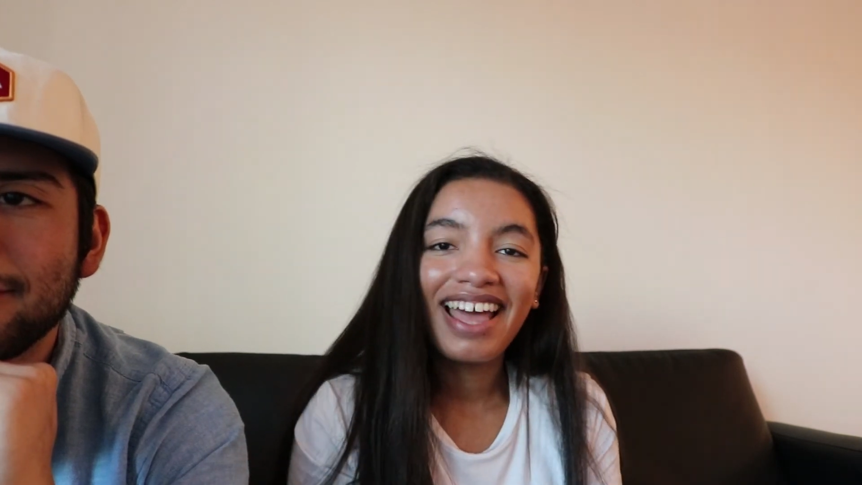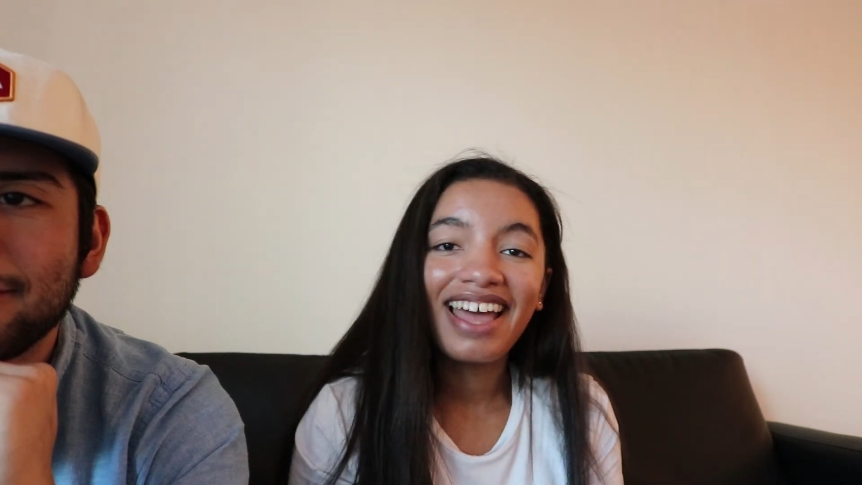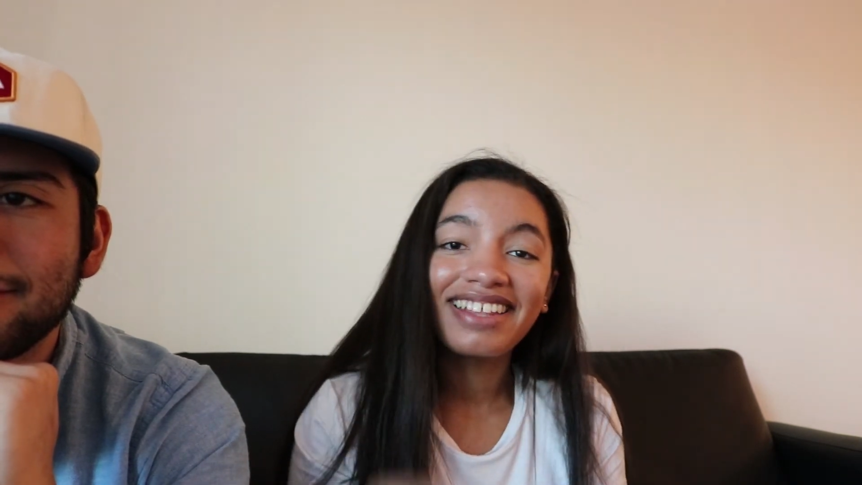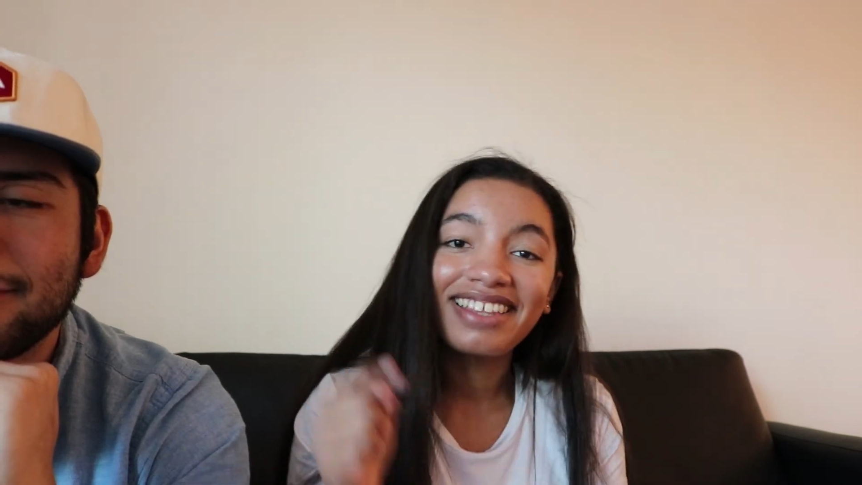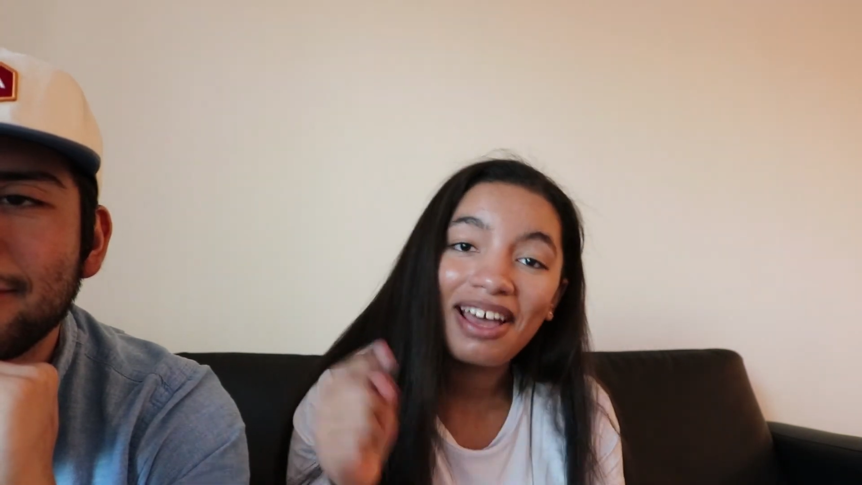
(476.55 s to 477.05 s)

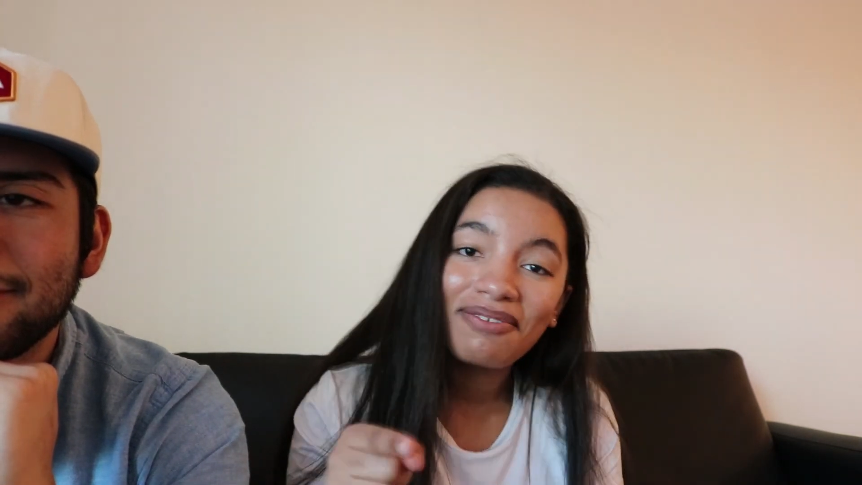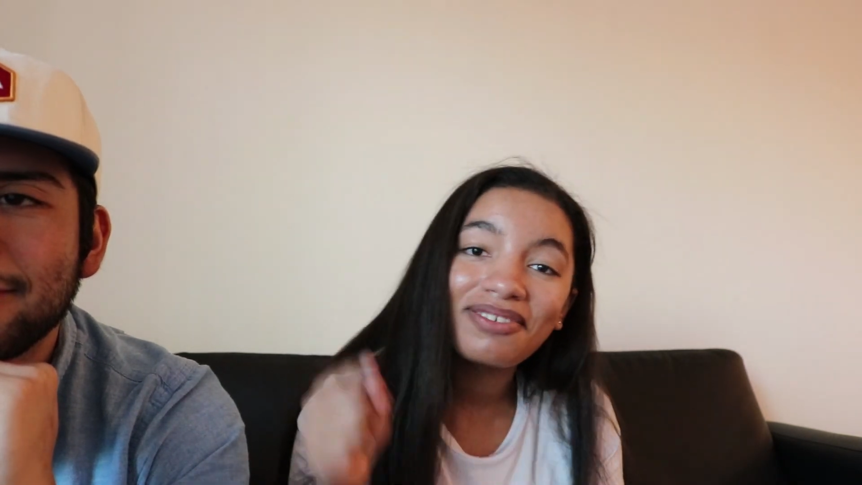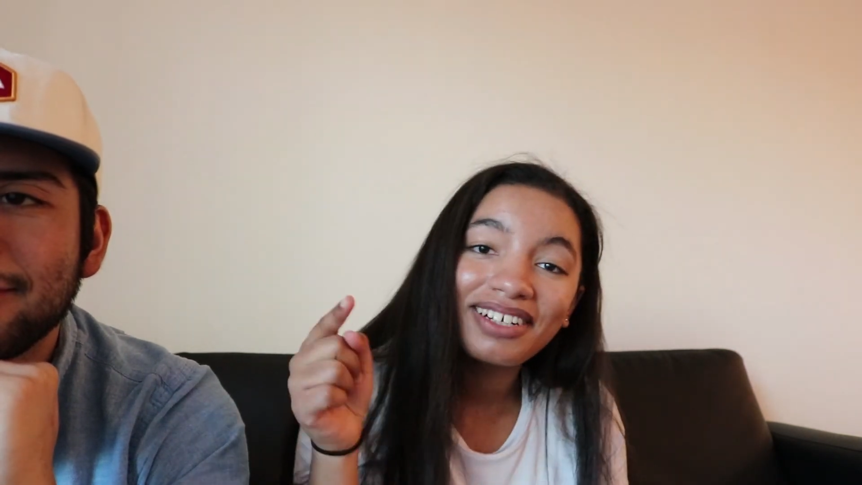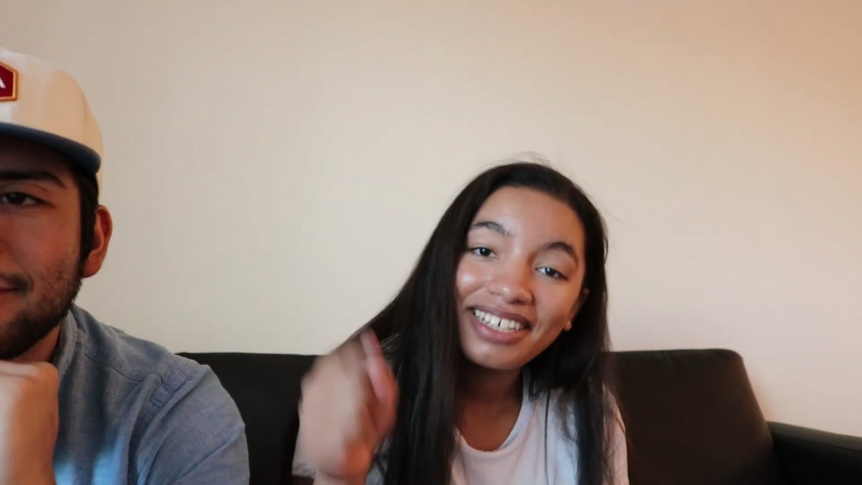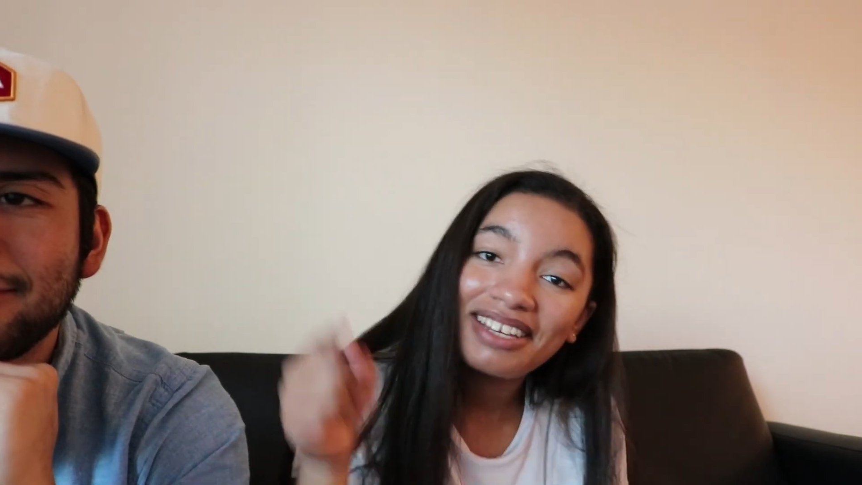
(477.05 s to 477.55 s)
and
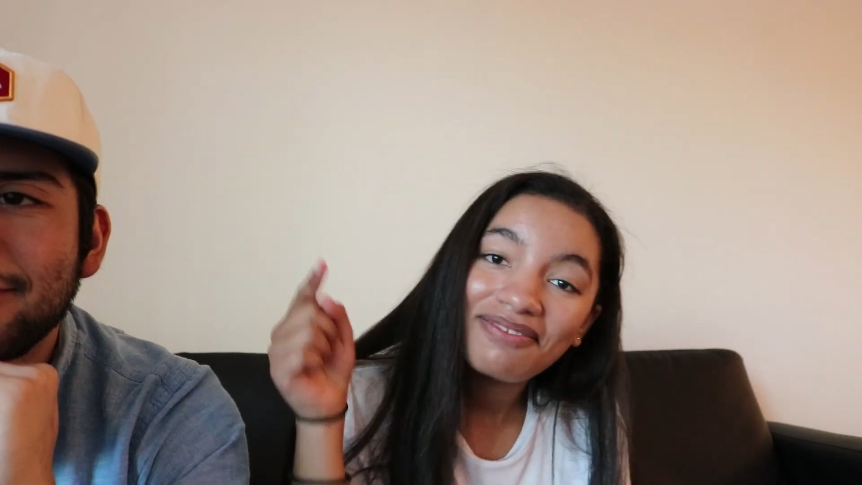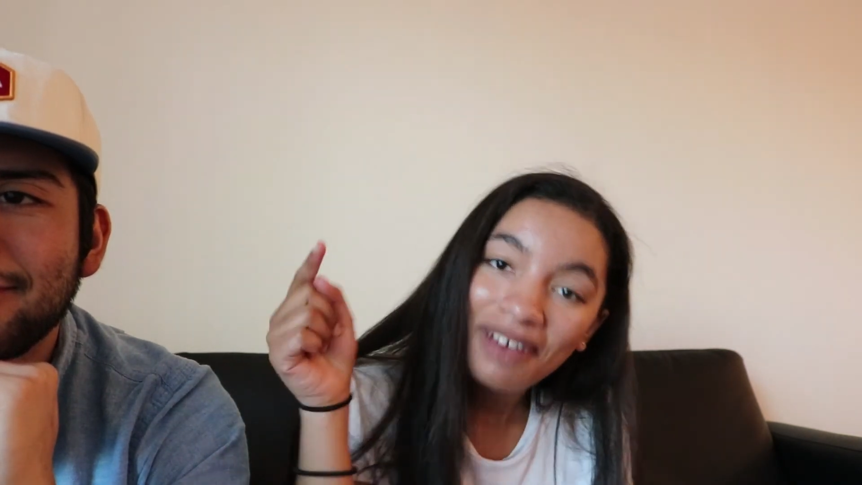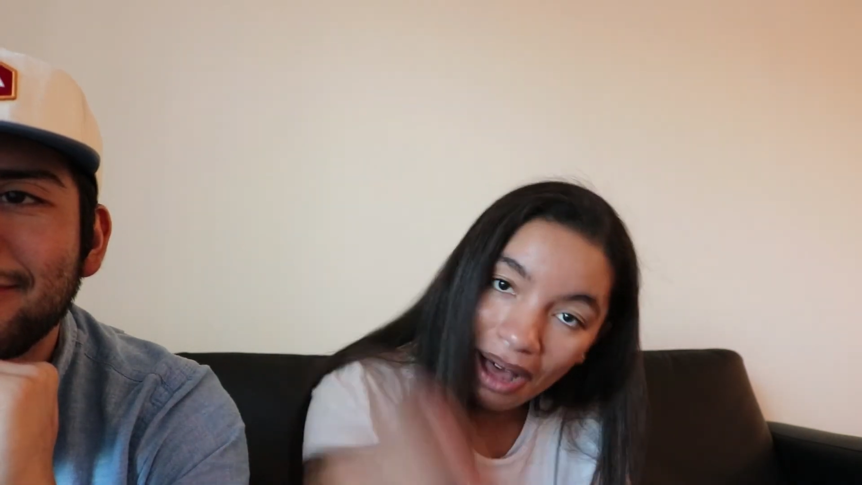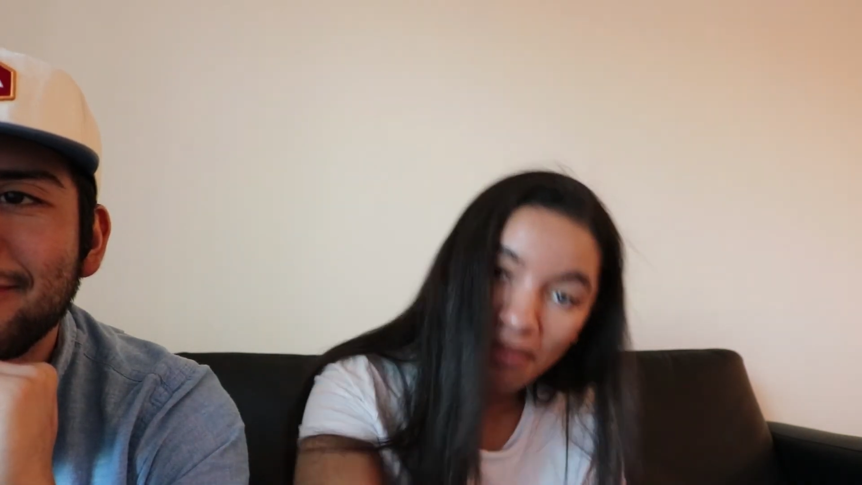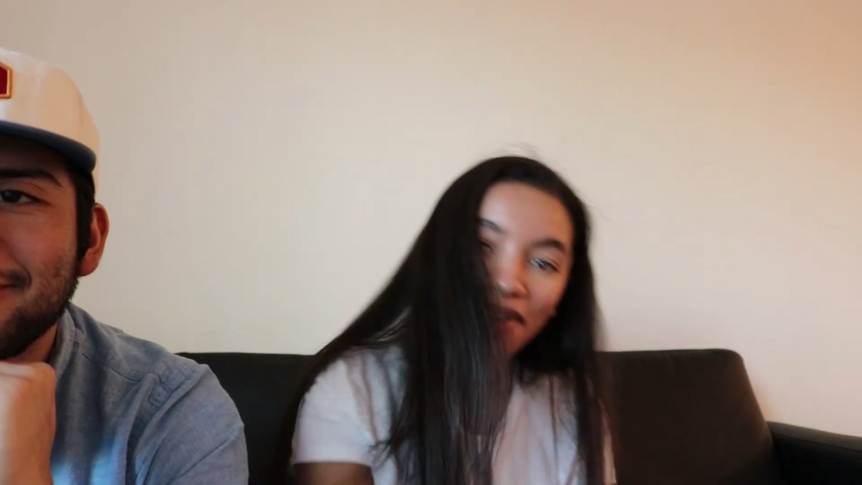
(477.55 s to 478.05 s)
never give
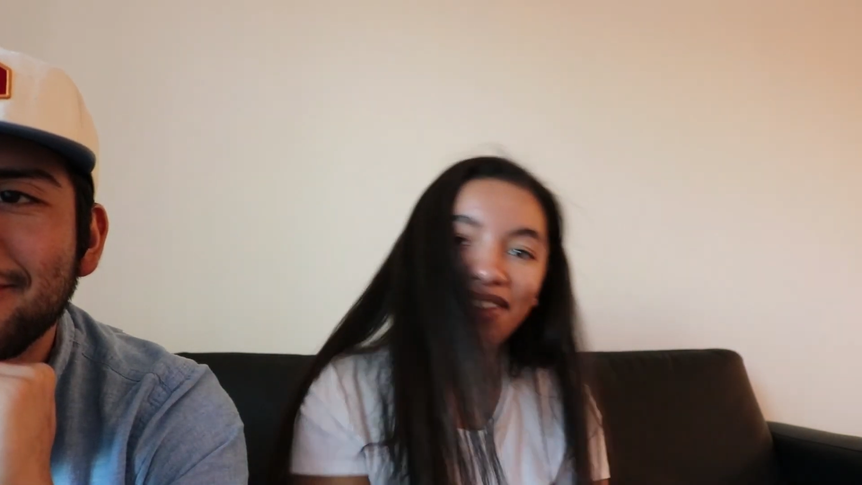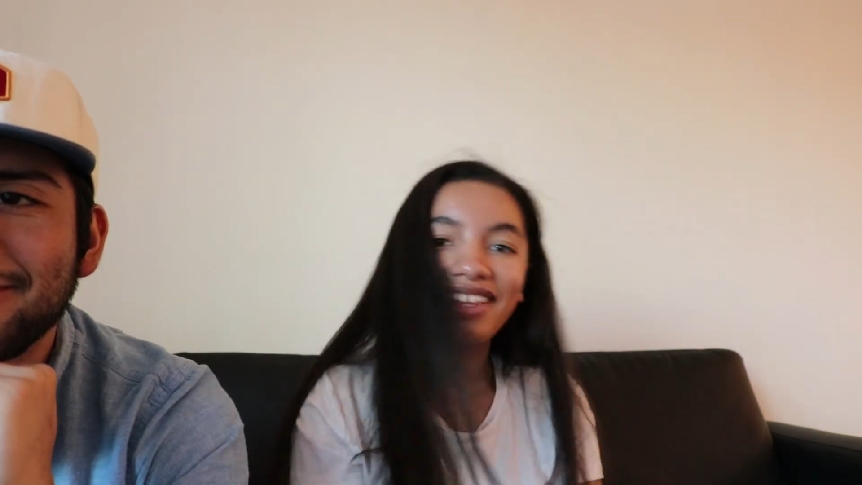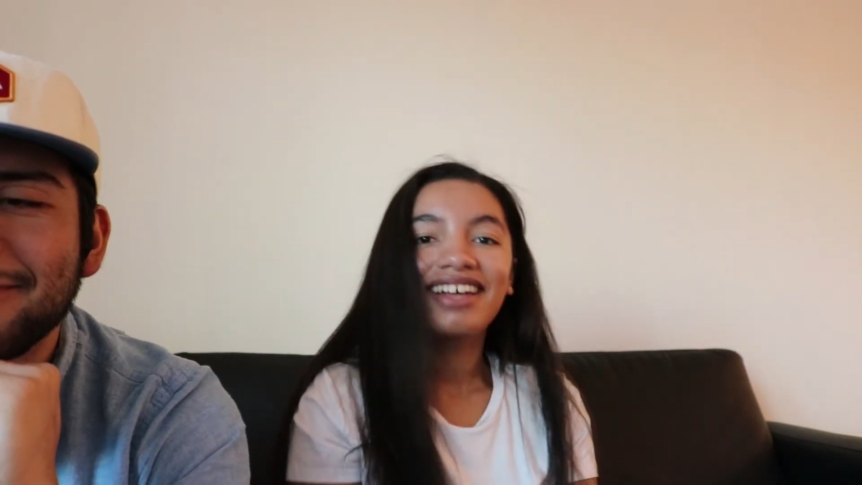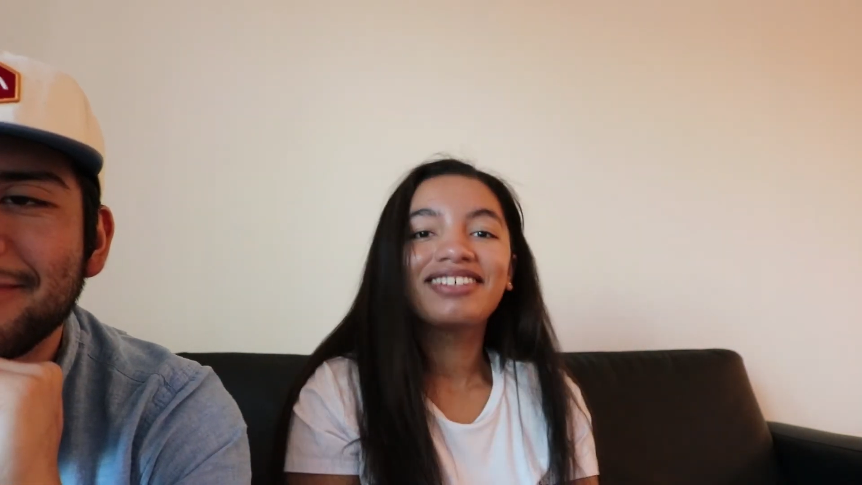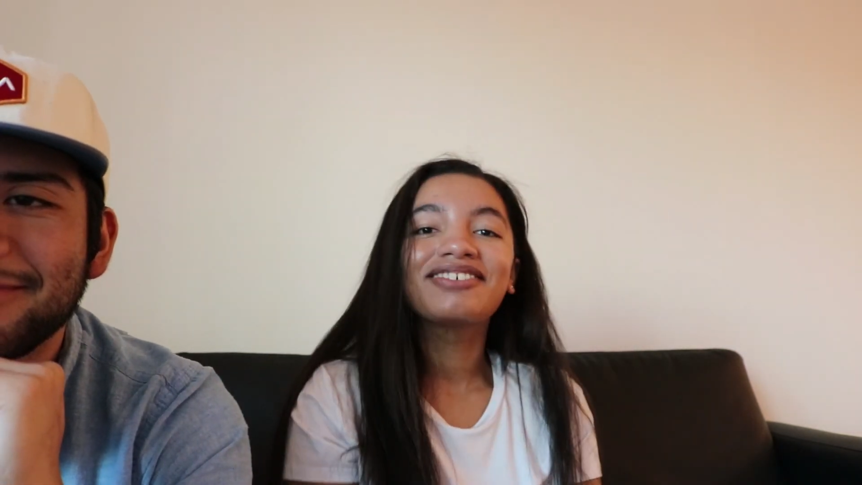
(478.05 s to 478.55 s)
up on
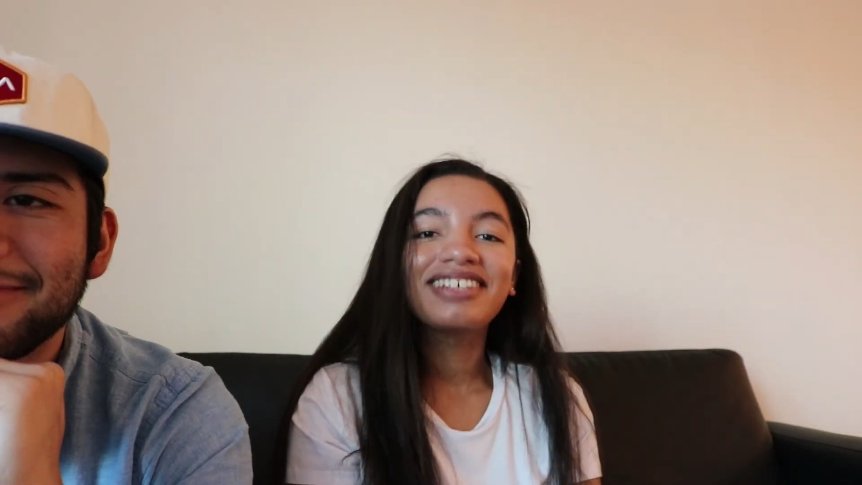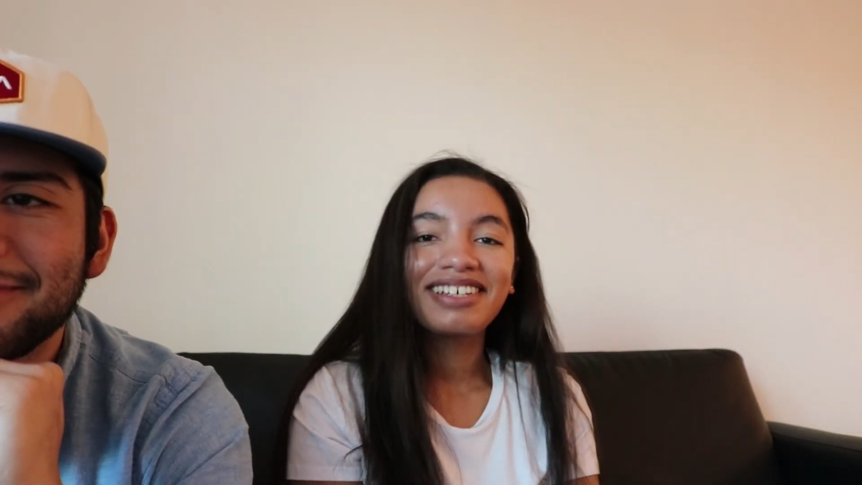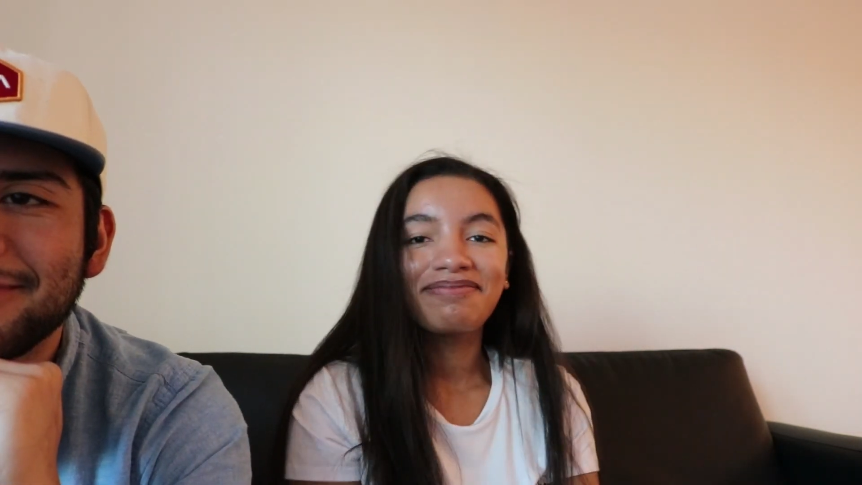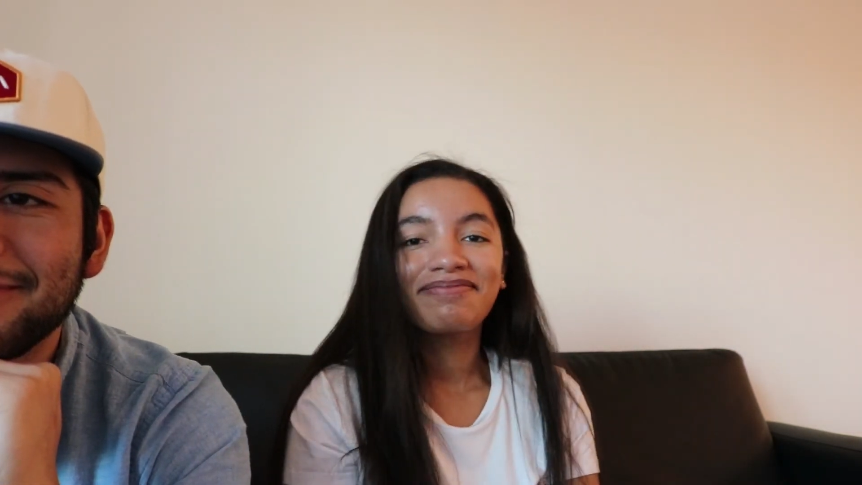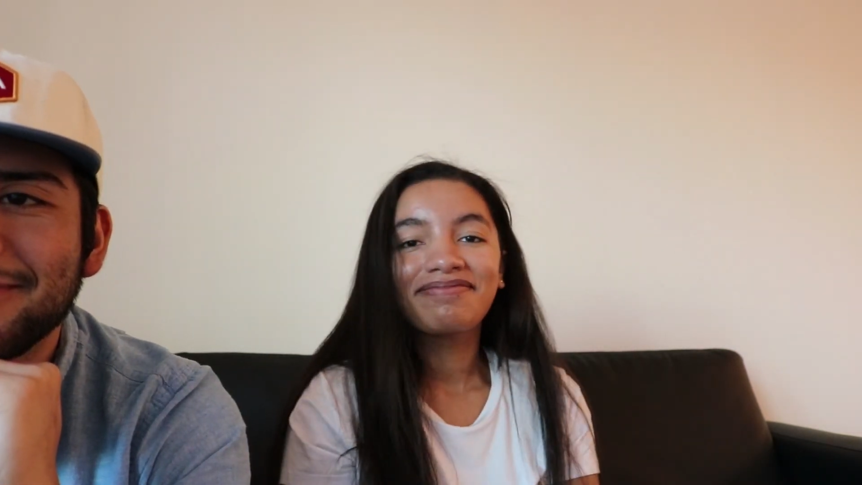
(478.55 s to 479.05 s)
that dream.